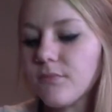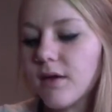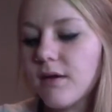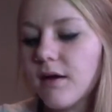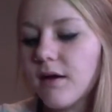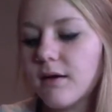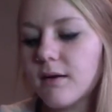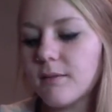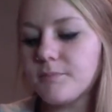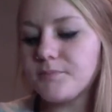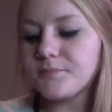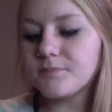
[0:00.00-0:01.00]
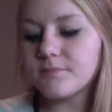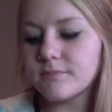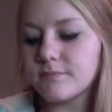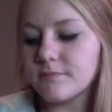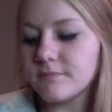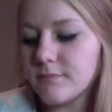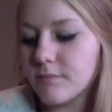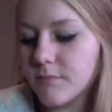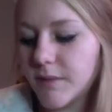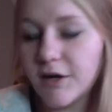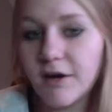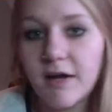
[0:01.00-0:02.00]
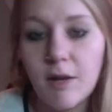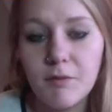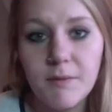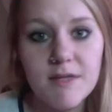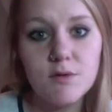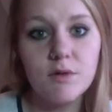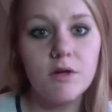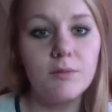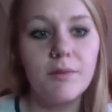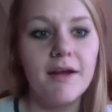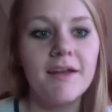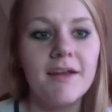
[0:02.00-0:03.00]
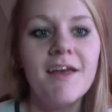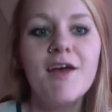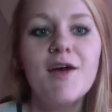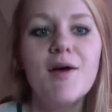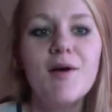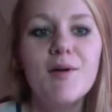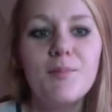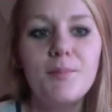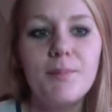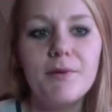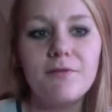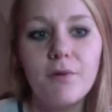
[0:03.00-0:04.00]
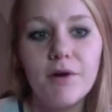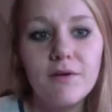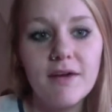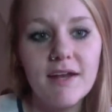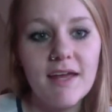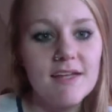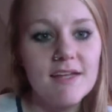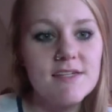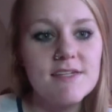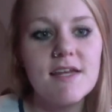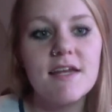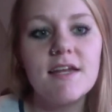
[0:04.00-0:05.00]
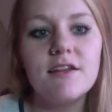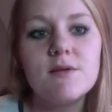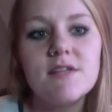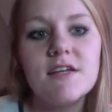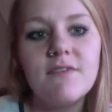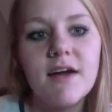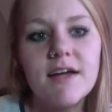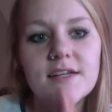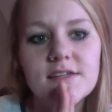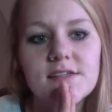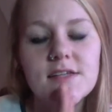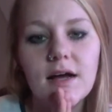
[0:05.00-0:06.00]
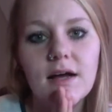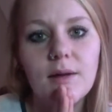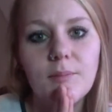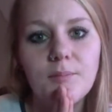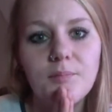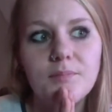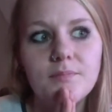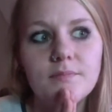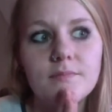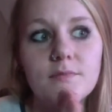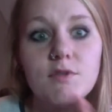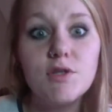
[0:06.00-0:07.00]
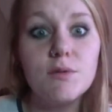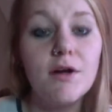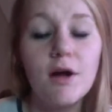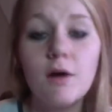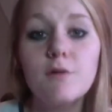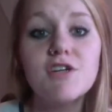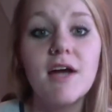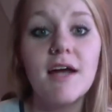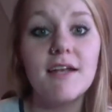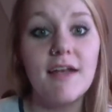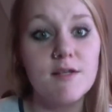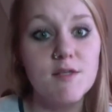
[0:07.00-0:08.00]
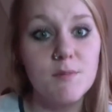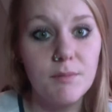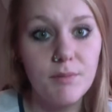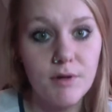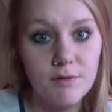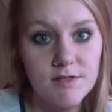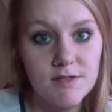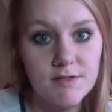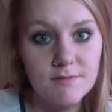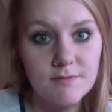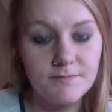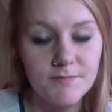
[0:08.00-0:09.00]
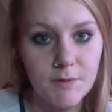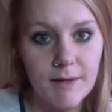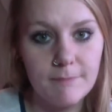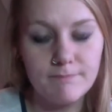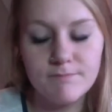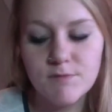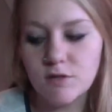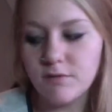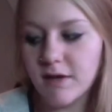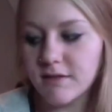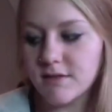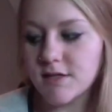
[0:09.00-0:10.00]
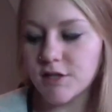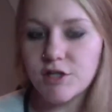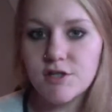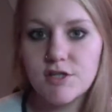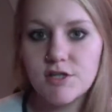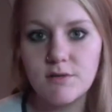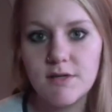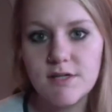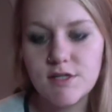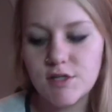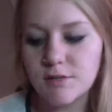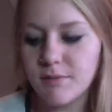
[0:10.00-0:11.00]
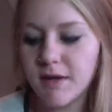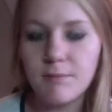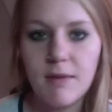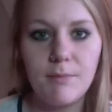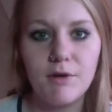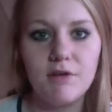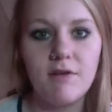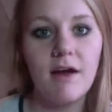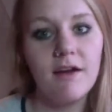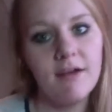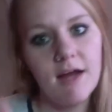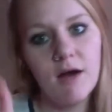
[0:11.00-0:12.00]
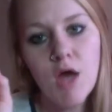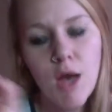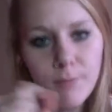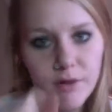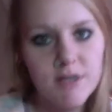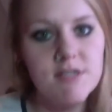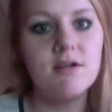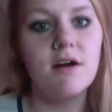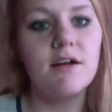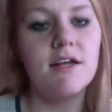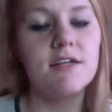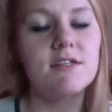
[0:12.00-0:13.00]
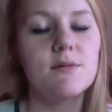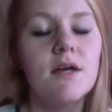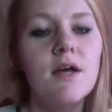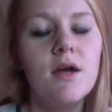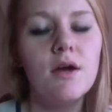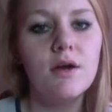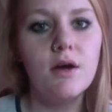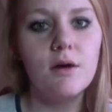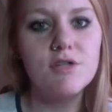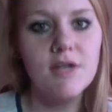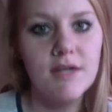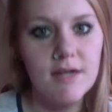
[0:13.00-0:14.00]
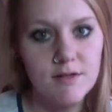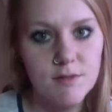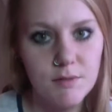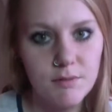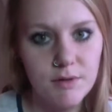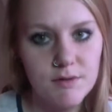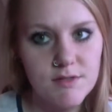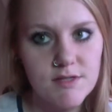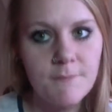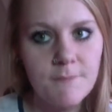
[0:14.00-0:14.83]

But here I am with my squirrel brain. Before you get into sending those invites, do a coach announcement post. Okay. So write this on your to-do list, your pen and paper you got right now, put a star next to it, coach announcement post.